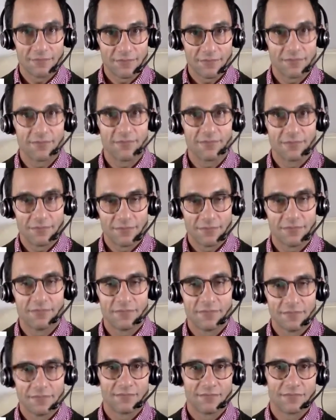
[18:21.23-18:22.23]

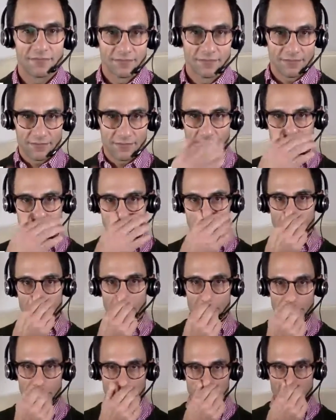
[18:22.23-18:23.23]

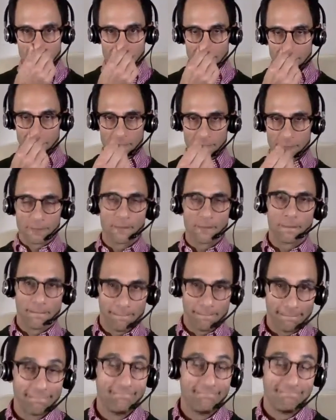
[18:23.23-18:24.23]

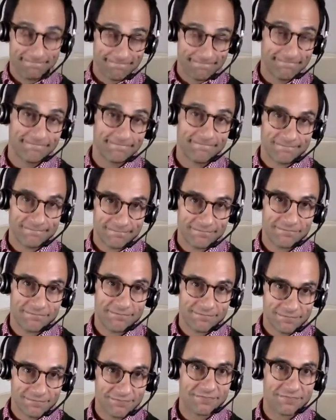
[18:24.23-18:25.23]

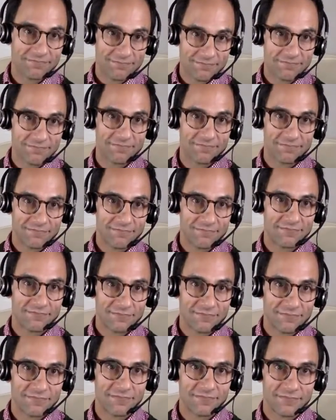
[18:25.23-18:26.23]

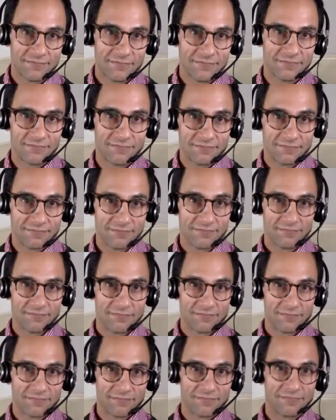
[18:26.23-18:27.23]

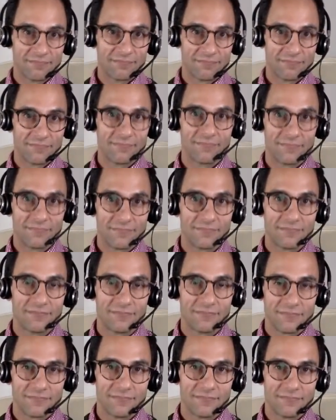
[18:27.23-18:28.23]

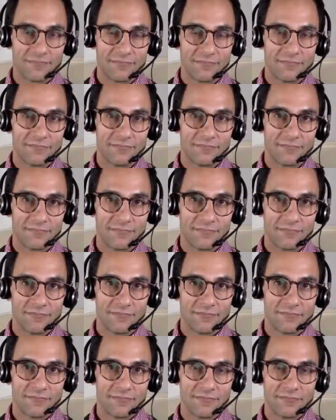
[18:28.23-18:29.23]
[no speech]